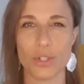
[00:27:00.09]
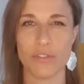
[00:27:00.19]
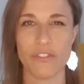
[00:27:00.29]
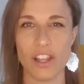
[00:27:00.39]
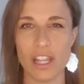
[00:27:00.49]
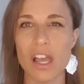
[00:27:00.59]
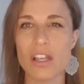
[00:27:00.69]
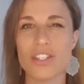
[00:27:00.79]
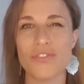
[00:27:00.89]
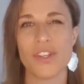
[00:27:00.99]
or
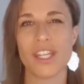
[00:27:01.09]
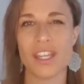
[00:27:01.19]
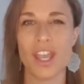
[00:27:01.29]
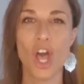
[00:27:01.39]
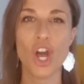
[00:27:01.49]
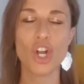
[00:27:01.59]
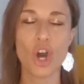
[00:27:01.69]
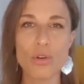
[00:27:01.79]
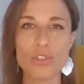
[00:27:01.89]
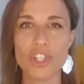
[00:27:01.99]
philosophy,
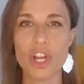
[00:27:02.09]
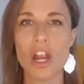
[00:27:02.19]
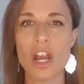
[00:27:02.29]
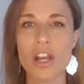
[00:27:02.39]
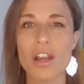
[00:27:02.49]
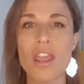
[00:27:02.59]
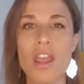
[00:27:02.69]
culture,